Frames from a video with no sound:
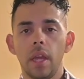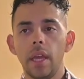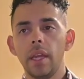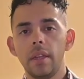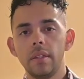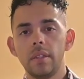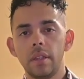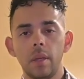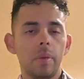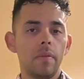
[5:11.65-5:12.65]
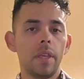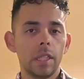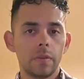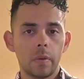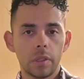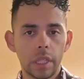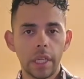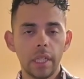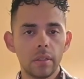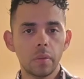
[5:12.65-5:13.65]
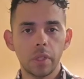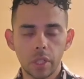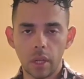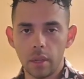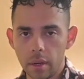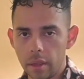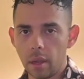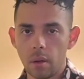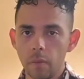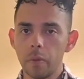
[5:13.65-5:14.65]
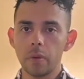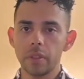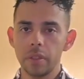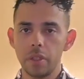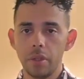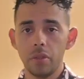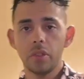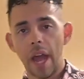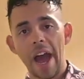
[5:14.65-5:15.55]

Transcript: is the PVS 14s, which a lot of the armed forces use.